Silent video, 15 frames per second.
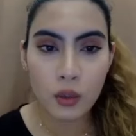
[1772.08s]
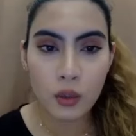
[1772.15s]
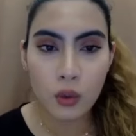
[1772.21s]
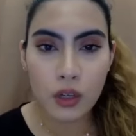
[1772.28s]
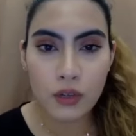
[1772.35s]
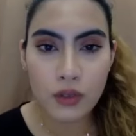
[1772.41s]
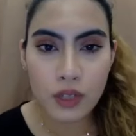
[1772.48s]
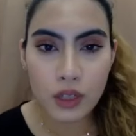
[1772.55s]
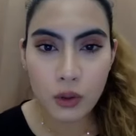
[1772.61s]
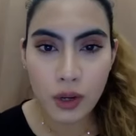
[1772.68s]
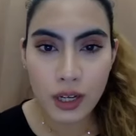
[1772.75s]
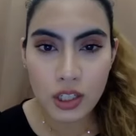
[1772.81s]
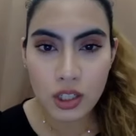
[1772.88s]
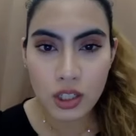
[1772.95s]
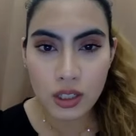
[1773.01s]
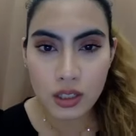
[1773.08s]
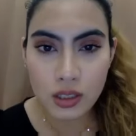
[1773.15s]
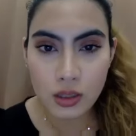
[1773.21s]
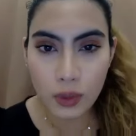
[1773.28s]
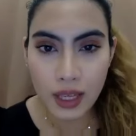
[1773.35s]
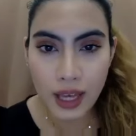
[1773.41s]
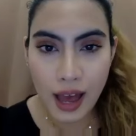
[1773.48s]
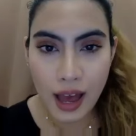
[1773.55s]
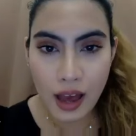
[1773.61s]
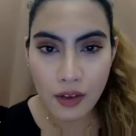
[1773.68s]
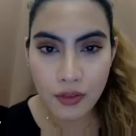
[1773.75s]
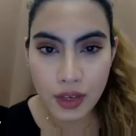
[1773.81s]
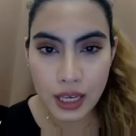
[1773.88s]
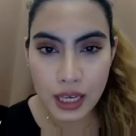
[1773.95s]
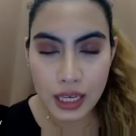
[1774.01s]
one of the questions we have
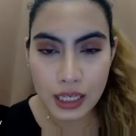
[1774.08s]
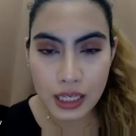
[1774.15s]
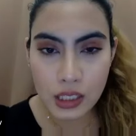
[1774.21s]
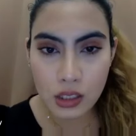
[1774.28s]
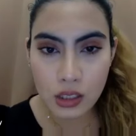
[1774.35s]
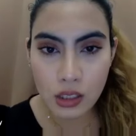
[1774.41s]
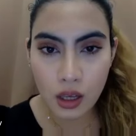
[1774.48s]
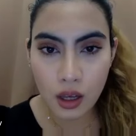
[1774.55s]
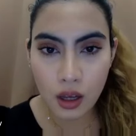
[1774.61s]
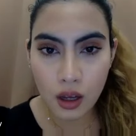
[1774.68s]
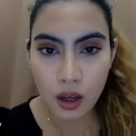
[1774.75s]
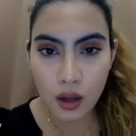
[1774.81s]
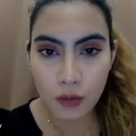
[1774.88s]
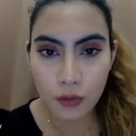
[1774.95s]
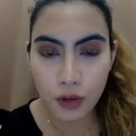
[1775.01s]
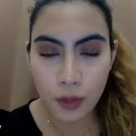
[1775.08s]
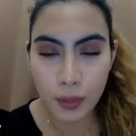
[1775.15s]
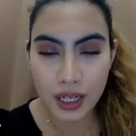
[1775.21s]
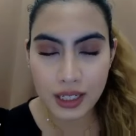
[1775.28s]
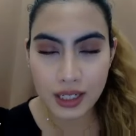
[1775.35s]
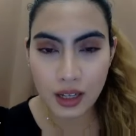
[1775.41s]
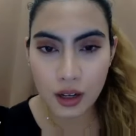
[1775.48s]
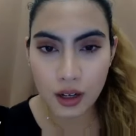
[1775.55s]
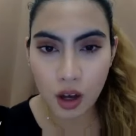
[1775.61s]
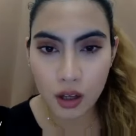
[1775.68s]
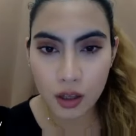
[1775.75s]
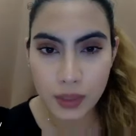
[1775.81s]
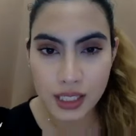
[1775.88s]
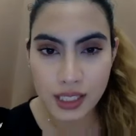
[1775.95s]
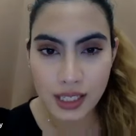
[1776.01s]
is from an
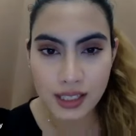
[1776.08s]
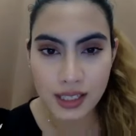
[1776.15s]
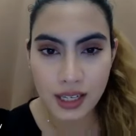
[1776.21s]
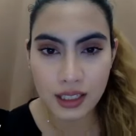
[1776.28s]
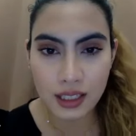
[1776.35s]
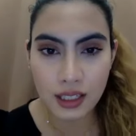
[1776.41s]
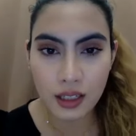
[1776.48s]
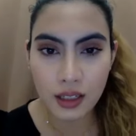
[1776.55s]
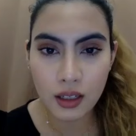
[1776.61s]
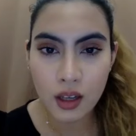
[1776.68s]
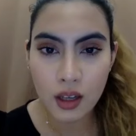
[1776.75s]
anonymous attendee.